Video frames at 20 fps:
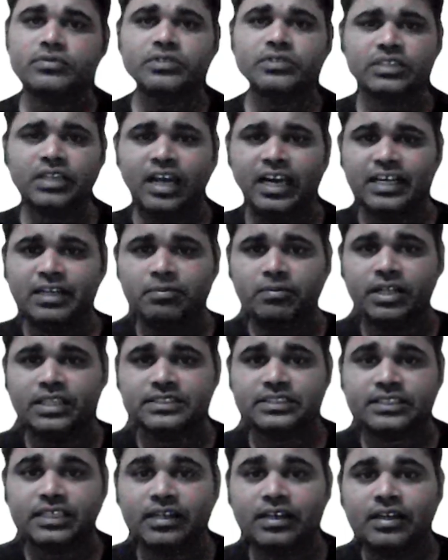animal
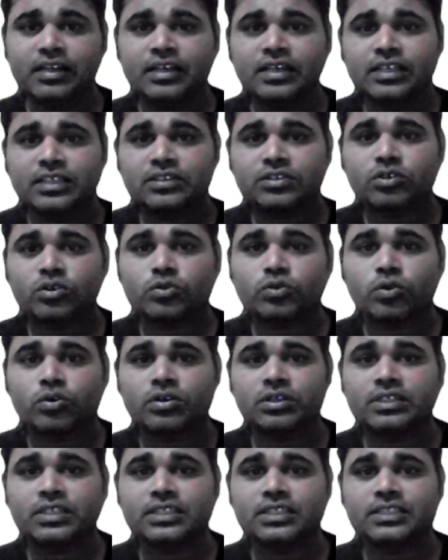cell, the
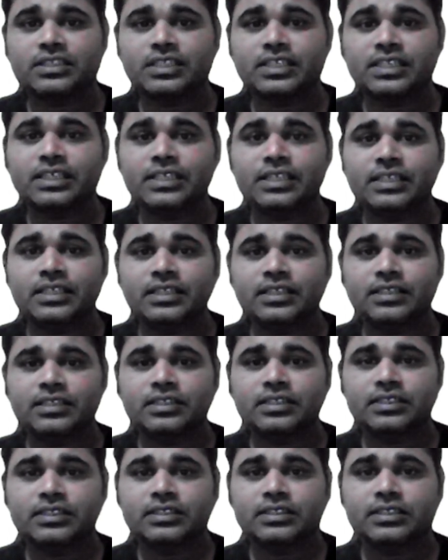23
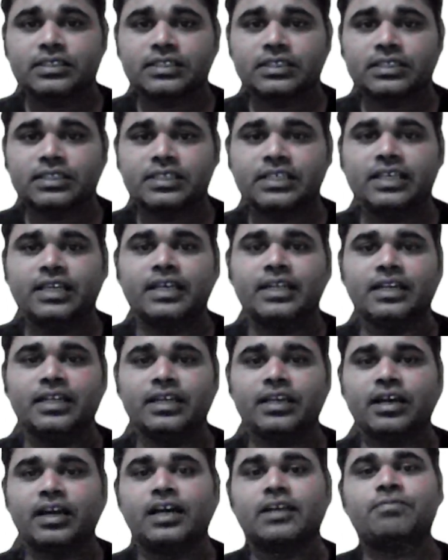
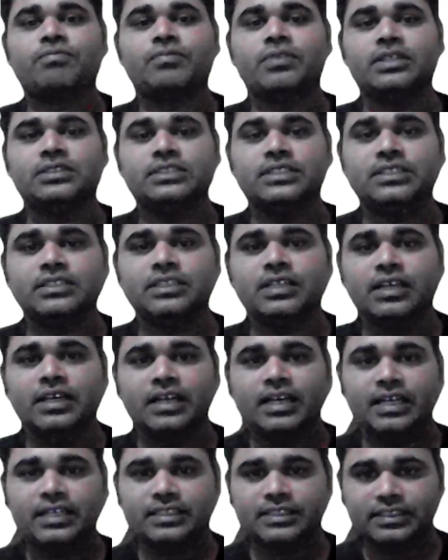DNA are present,
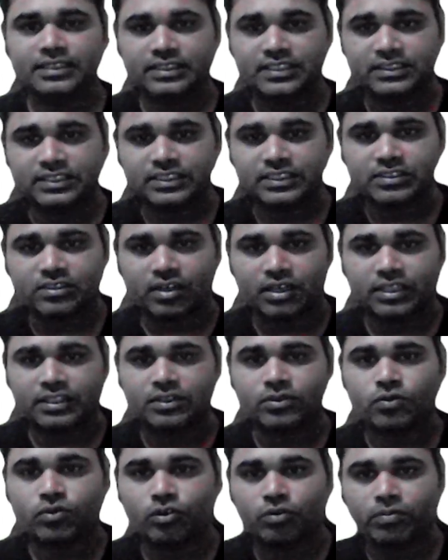and this is called as the
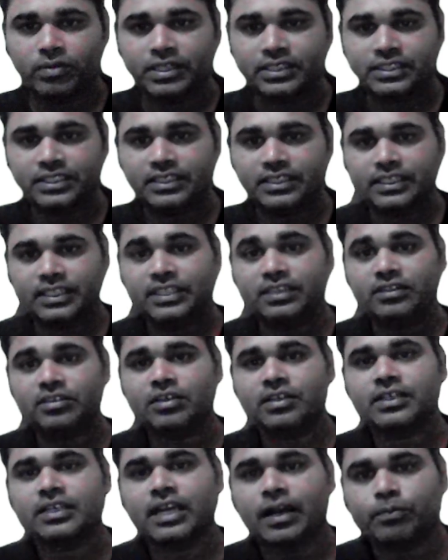chromatin in the
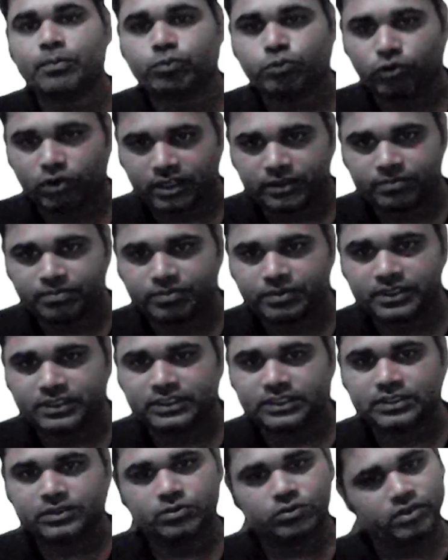gap 1
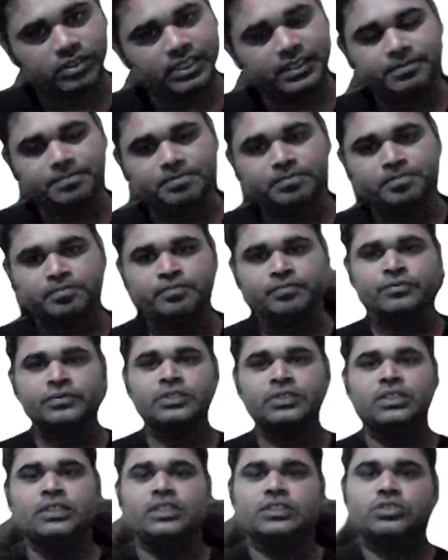phase. Okay.
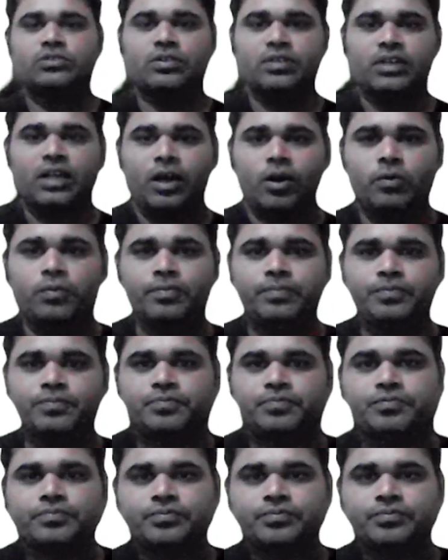So now